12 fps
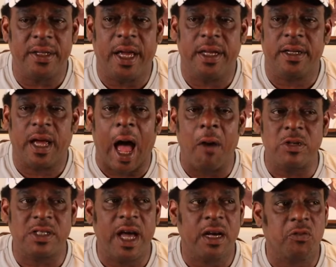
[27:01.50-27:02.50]
and and I
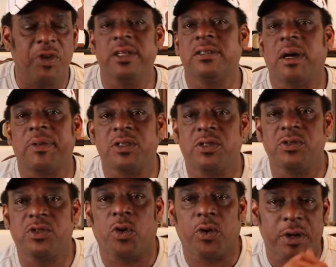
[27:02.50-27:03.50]
was kind of reading some of the
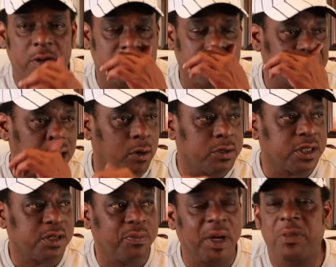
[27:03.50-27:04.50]
tutorials on the on
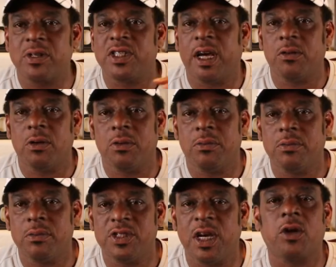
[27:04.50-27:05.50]
the member channel
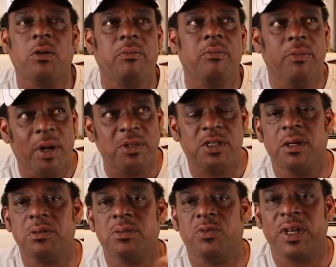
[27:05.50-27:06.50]
channel
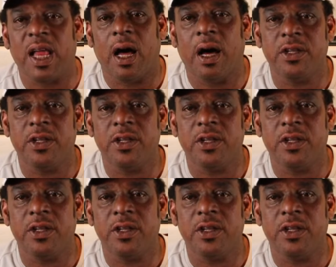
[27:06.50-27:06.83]
memberships with uh,